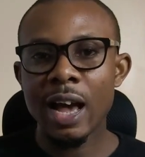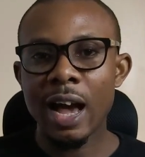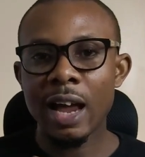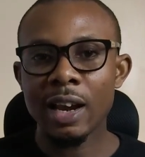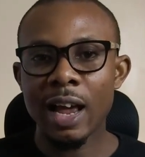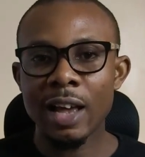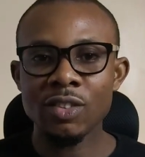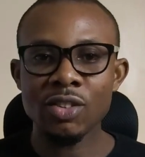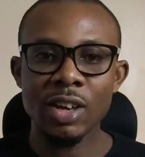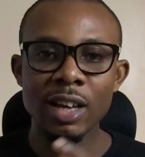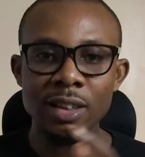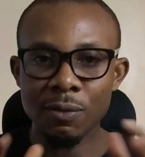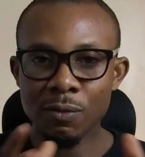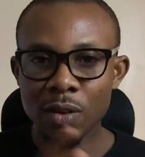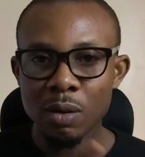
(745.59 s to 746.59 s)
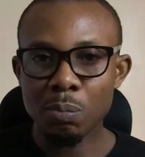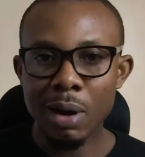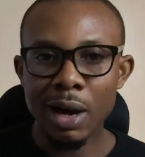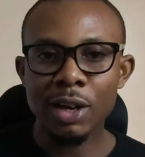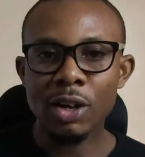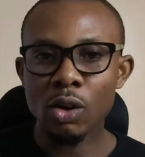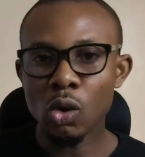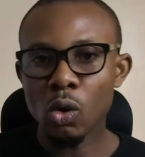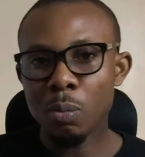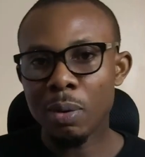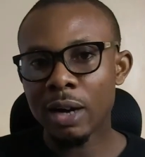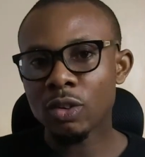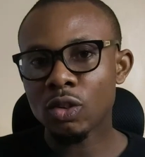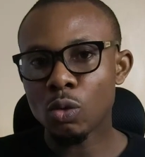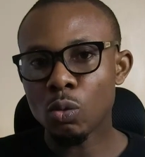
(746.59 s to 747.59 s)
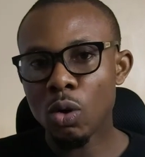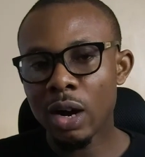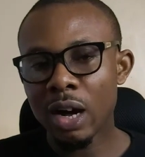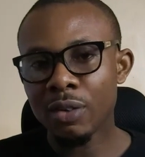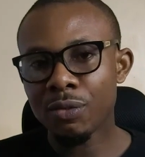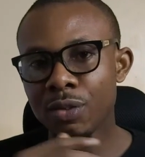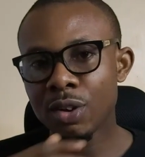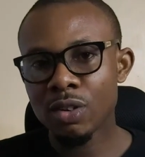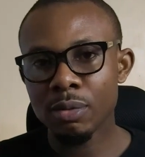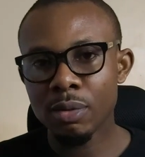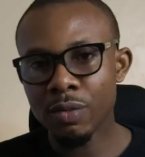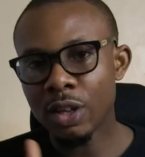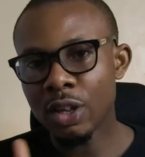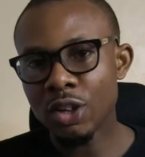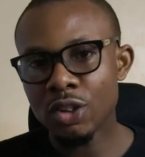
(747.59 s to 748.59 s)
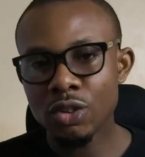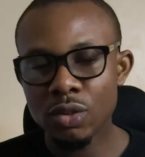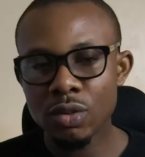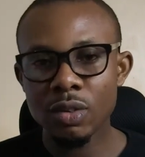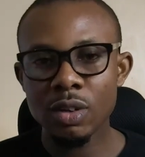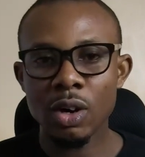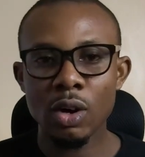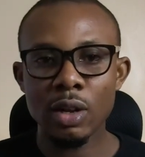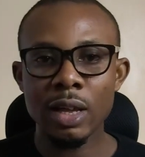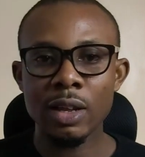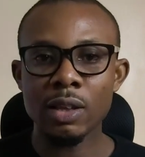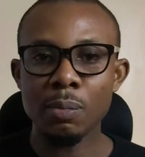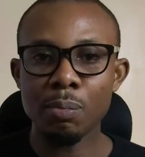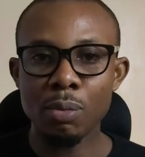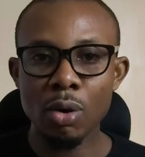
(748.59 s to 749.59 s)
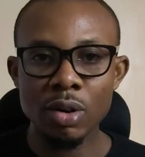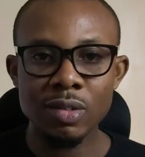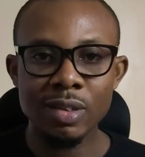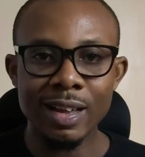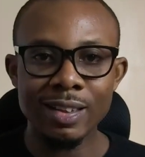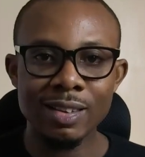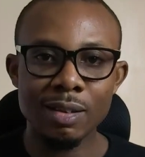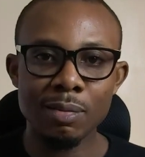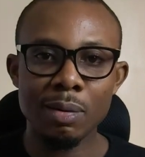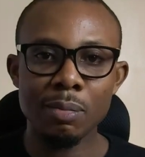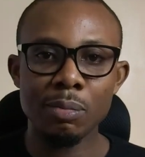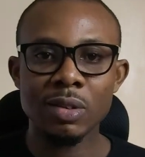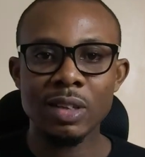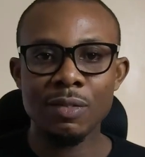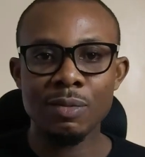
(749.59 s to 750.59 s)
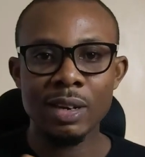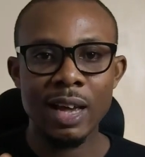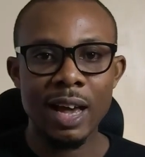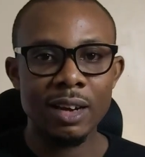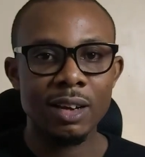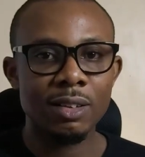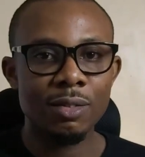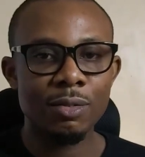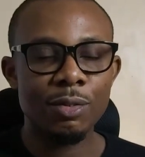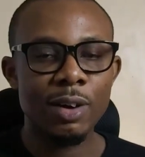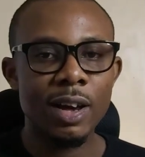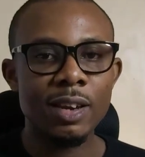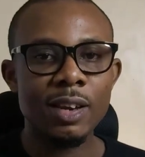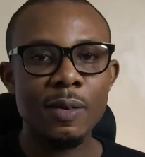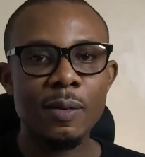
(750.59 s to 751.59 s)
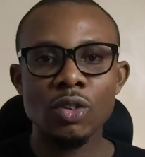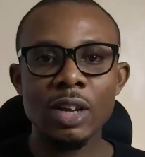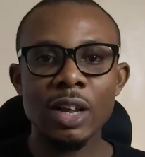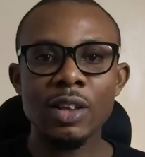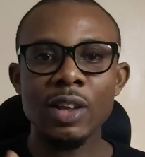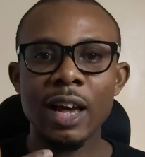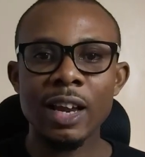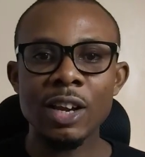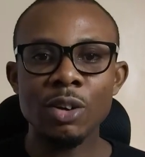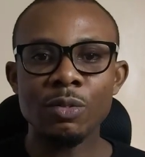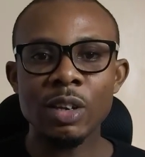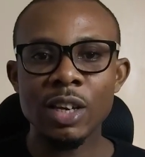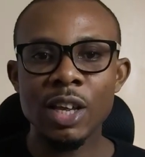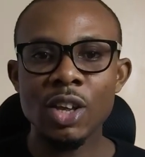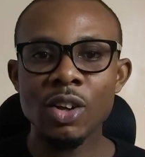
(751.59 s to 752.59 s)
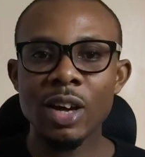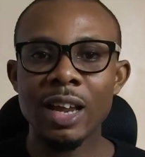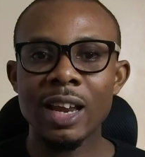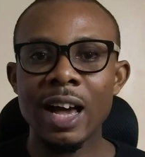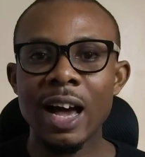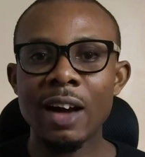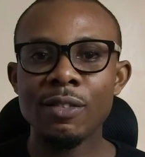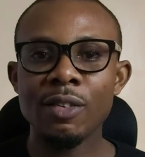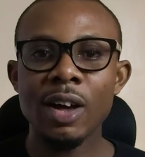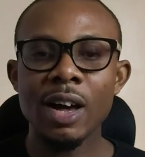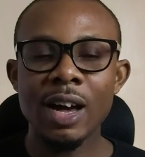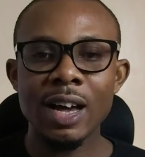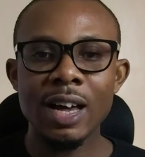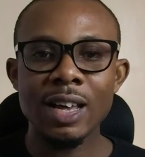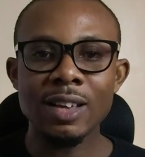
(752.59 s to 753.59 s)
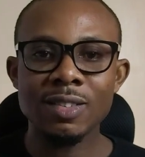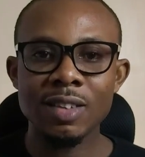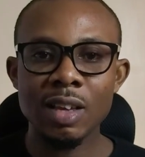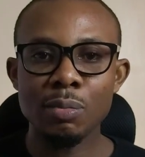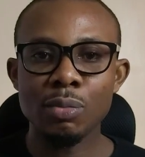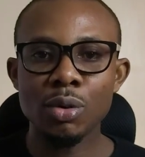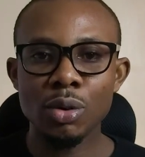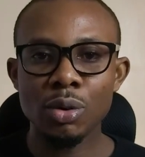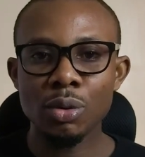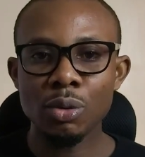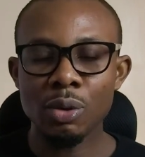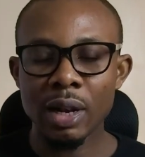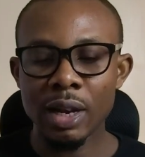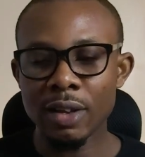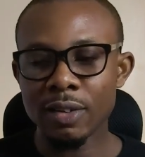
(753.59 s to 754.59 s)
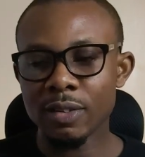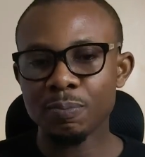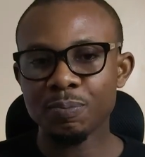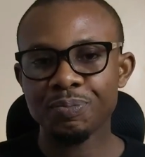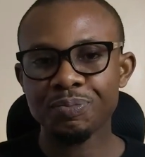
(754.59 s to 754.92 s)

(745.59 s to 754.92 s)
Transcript: And as you get the feedback, you go back to work and fix some of the issues or the bugs that must have been identified, so that at the end of the day you can have a stable release.